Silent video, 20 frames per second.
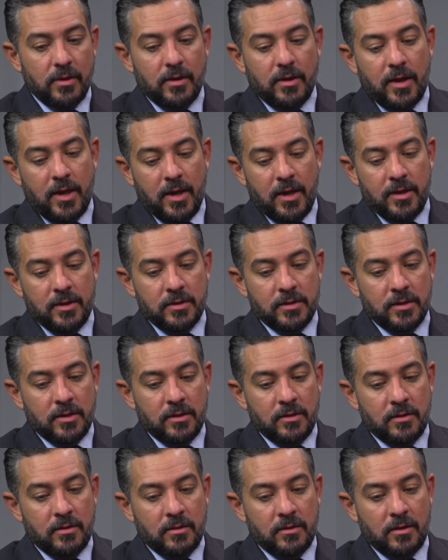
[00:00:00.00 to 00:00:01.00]
And
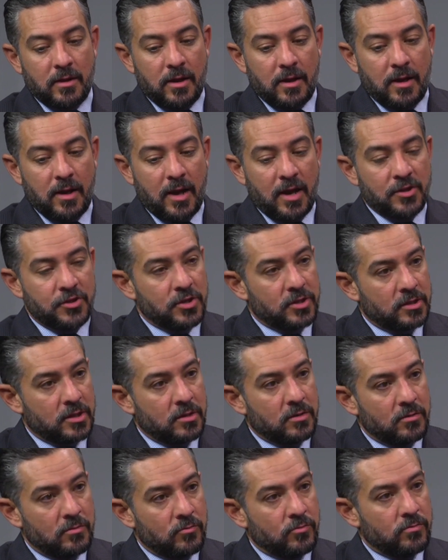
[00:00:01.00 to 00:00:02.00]
uh, I think that
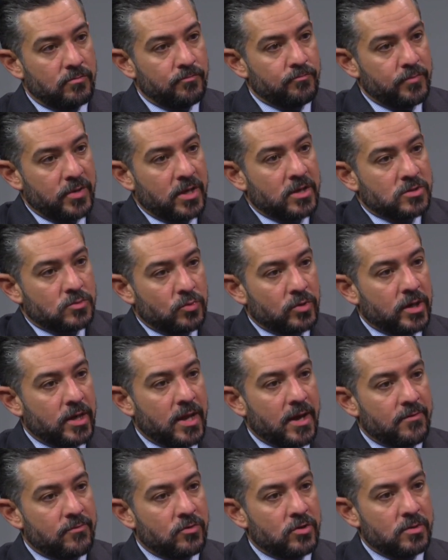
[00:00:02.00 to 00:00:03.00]
because we're going to
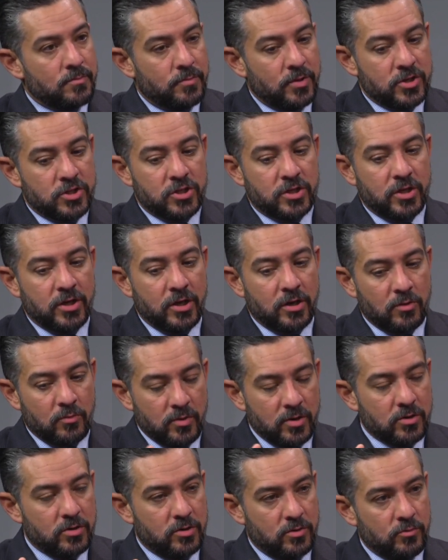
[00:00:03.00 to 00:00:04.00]
have a good budget year, we,